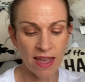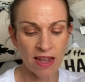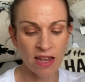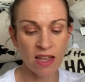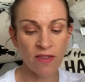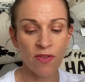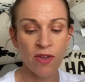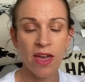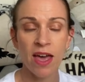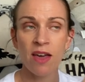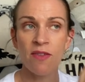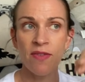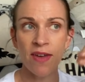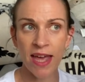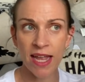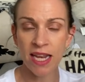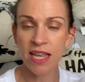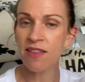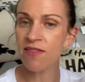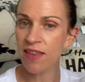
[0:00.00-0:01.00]
And if you have
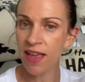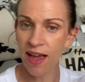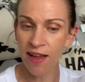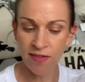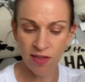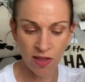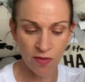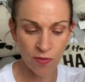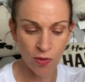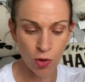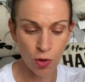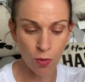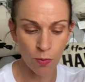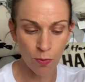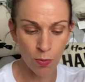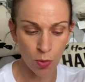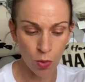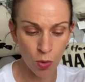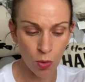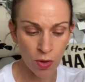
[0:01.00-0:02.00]
any doubts if your
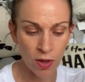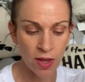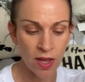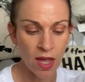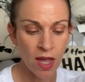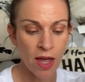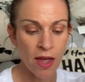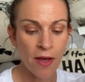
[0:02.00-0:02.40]
book